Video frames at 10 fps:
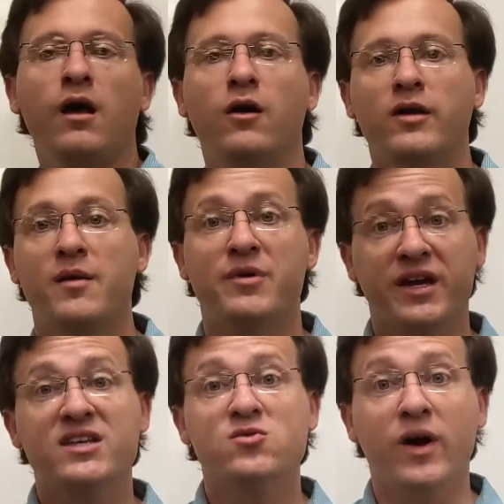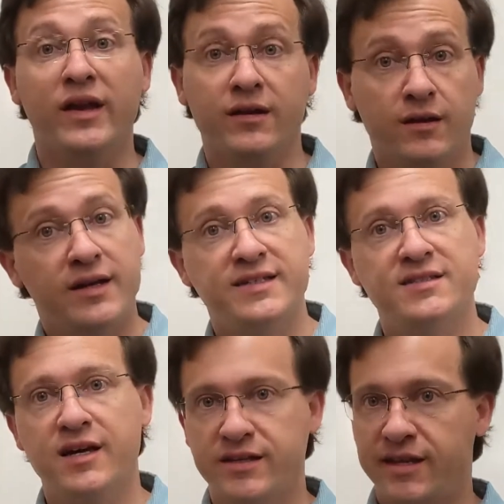Okay, but guess what? It's
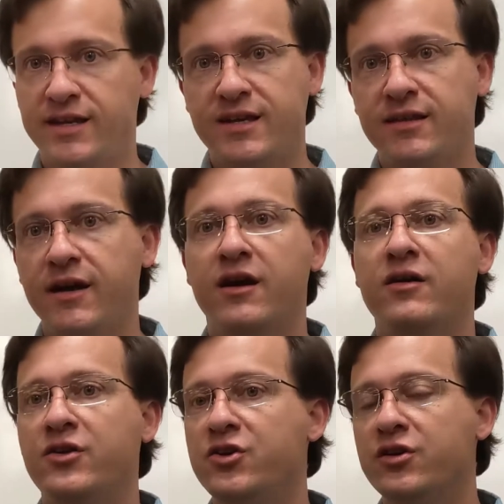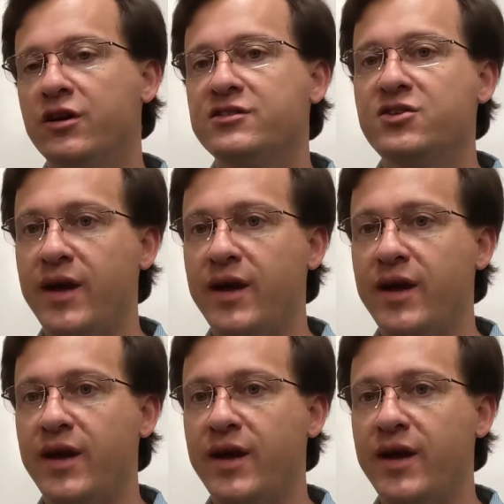not ending there. You can also